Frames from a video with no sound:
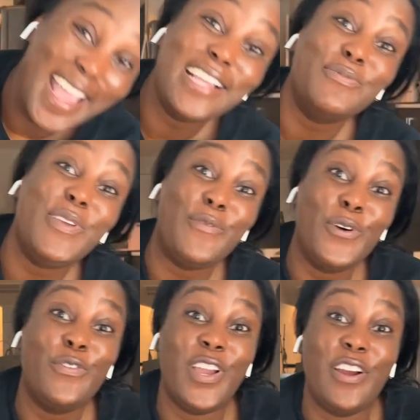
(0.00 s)
next week
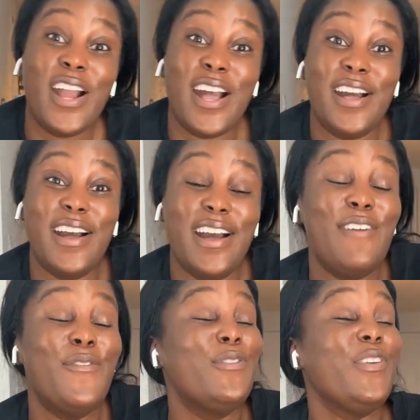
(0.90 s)
we'll figure out.
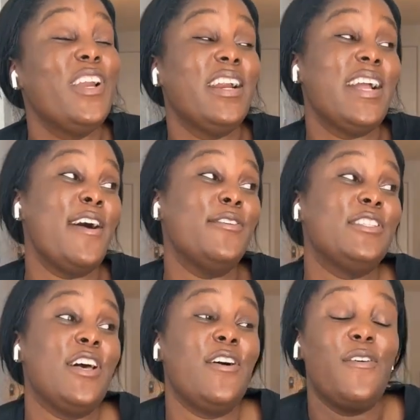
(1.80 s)
We'll figure it out.
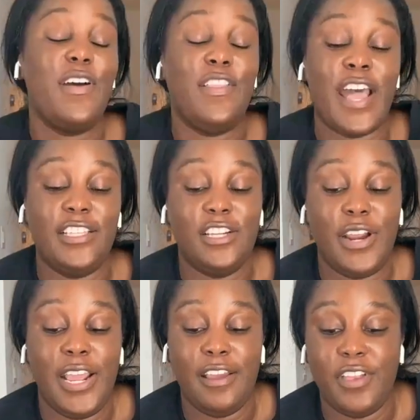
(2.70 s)
So that's
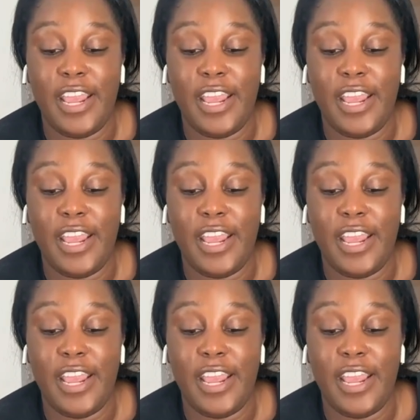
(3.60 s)
our ick of the